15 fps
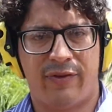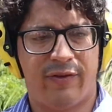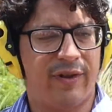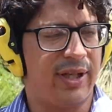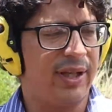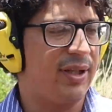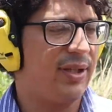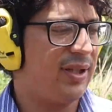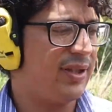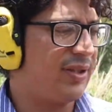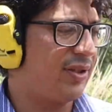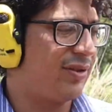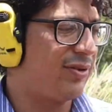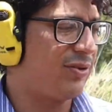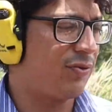fun.
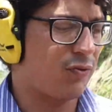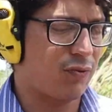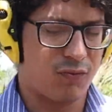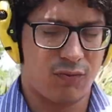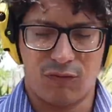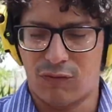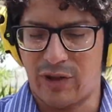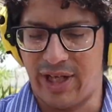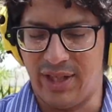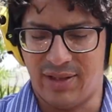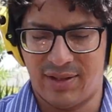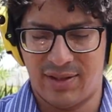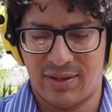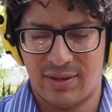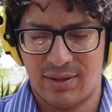This is
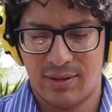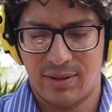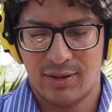great.